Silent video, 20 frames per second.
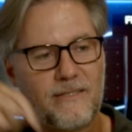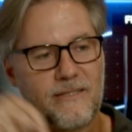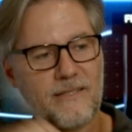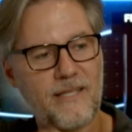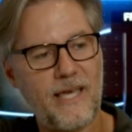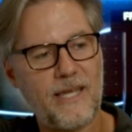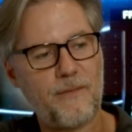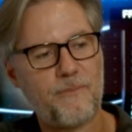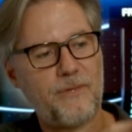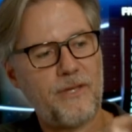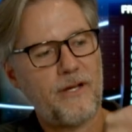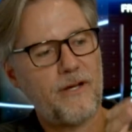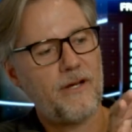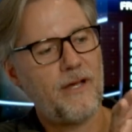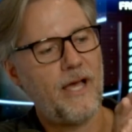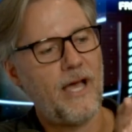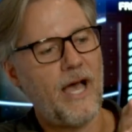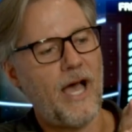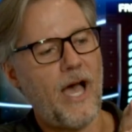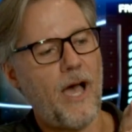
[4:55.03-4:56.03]
light up there.
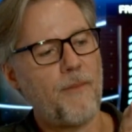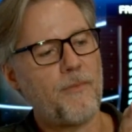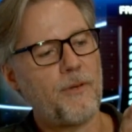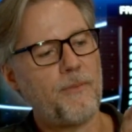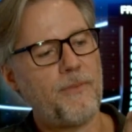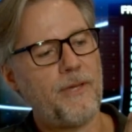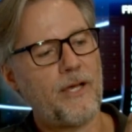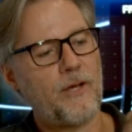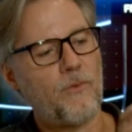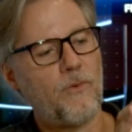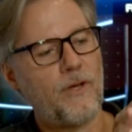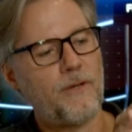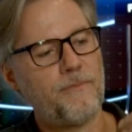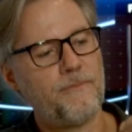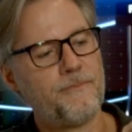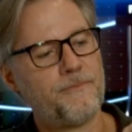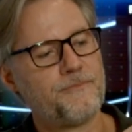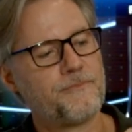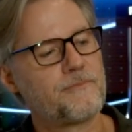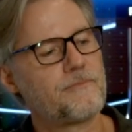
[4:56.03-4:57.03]
I'm going to pick one.
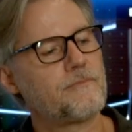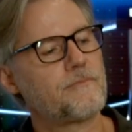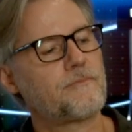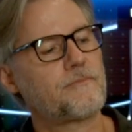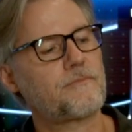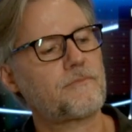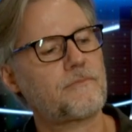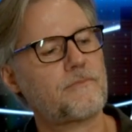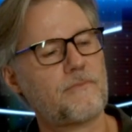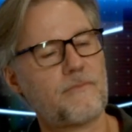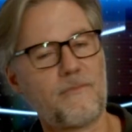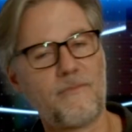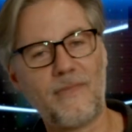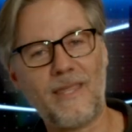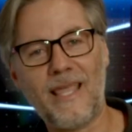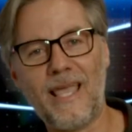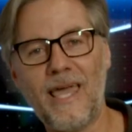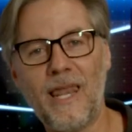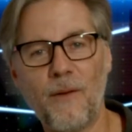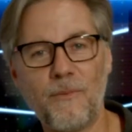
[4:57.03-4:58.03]

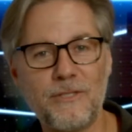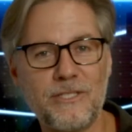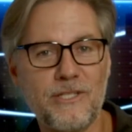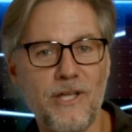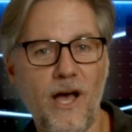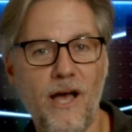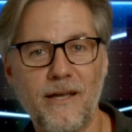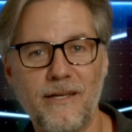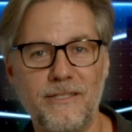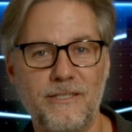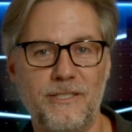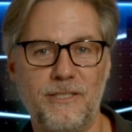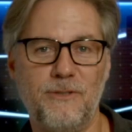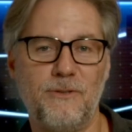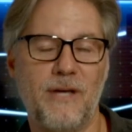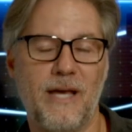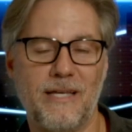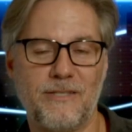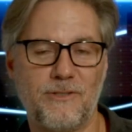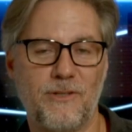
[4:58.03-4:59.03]
And I was talking to you
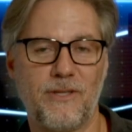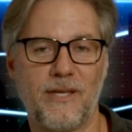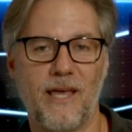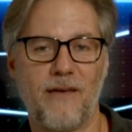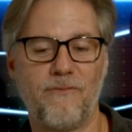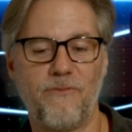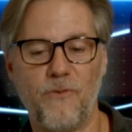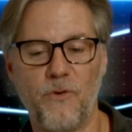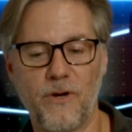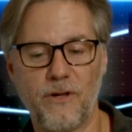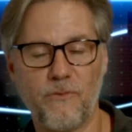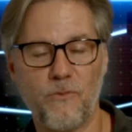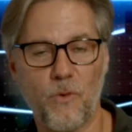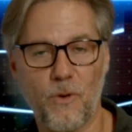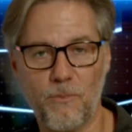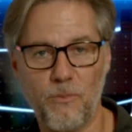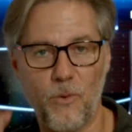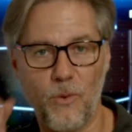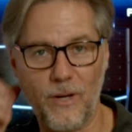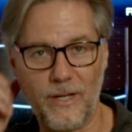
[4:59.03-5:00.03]
guys, so I only got 44
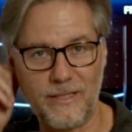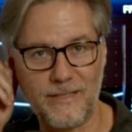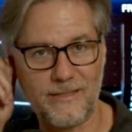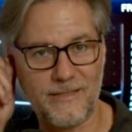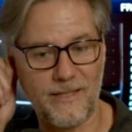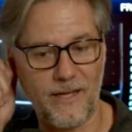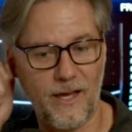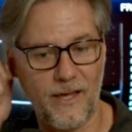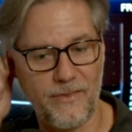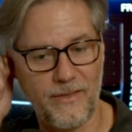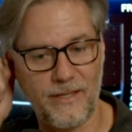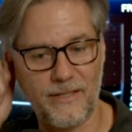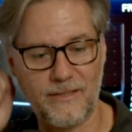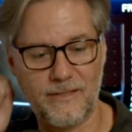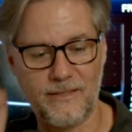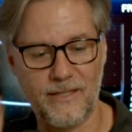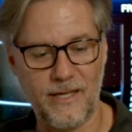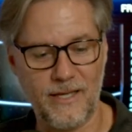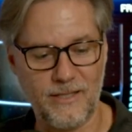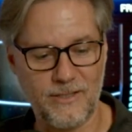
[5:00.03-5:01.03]
points on
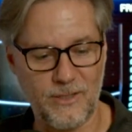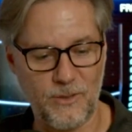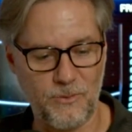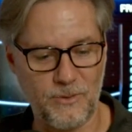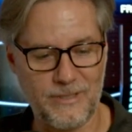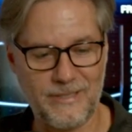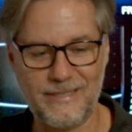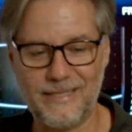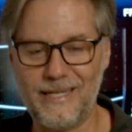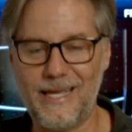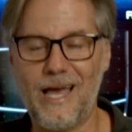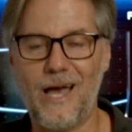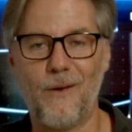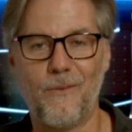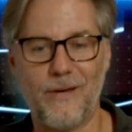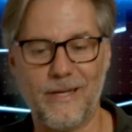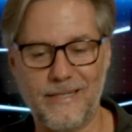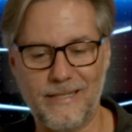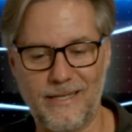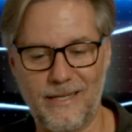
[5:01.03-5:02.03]
this. So we'll see how
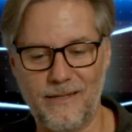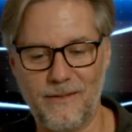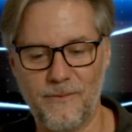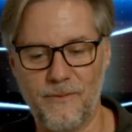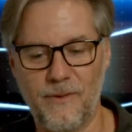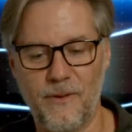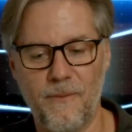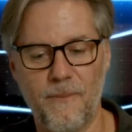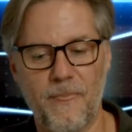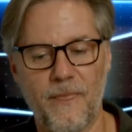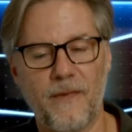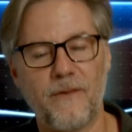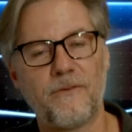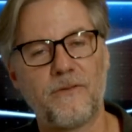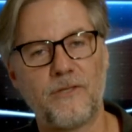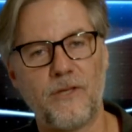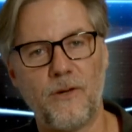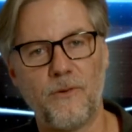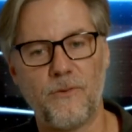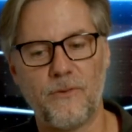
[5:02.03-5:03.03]
I did.
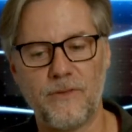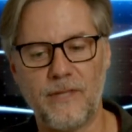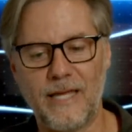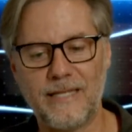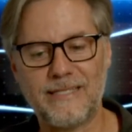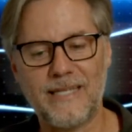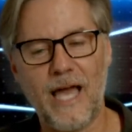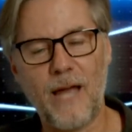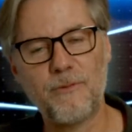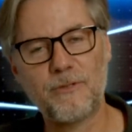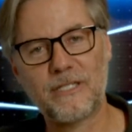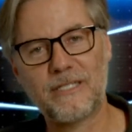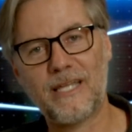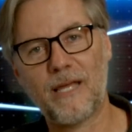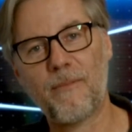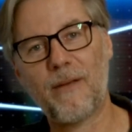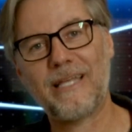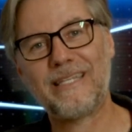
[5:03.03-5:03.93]
So that timer is going to take about